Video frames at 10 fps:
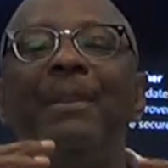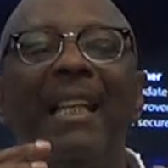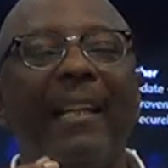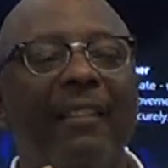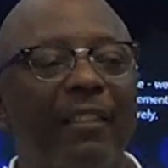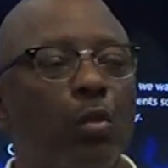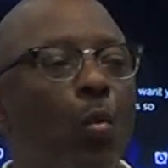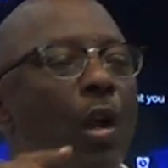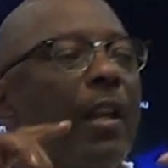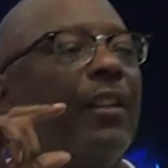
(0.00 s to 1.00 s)
objectives,
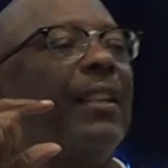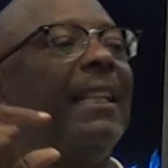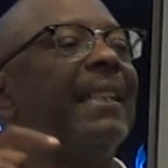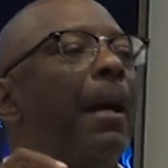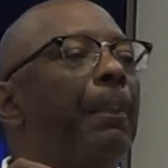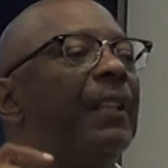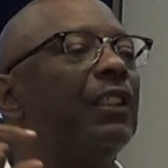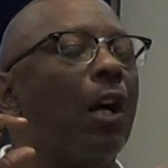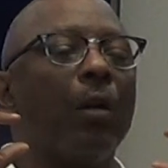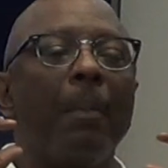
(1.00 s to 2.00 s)
one of the things I've been
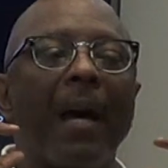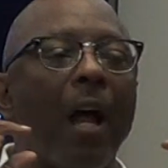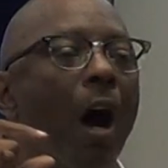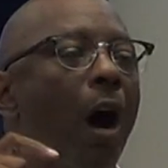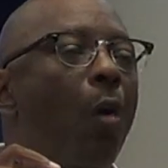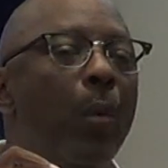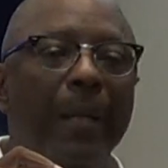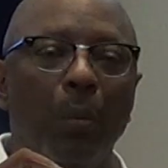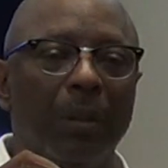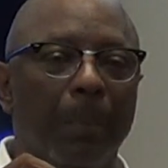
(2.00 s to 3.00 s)
talking about all
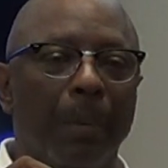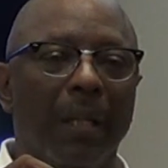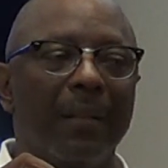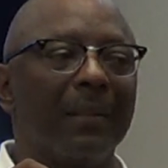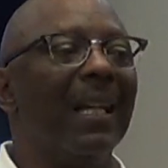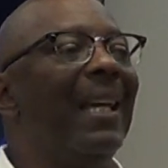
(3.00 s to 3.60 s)
week with the brothers